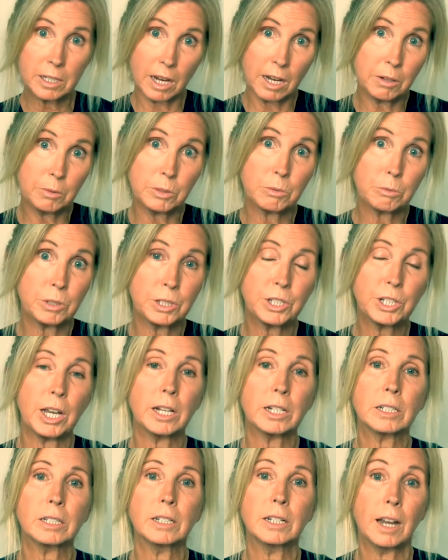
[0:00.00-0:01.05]
I was
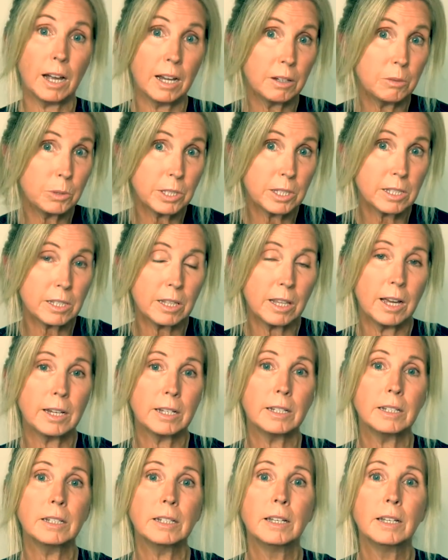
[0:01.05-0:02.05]
rejected, I was slighted.